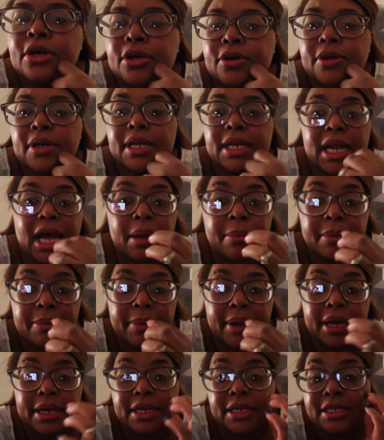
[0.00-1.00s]
You cannot be
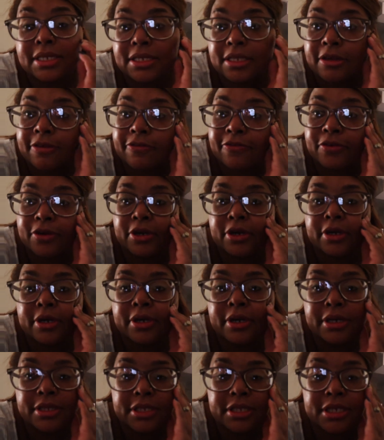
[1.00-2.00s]
buying that stuff for
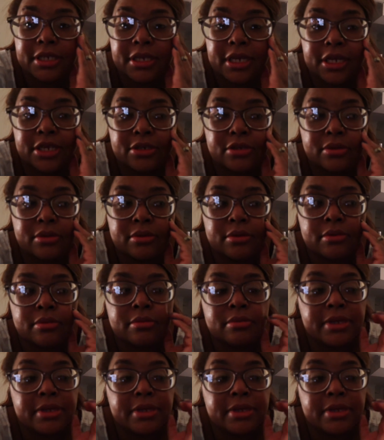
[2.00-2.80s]
a teenager,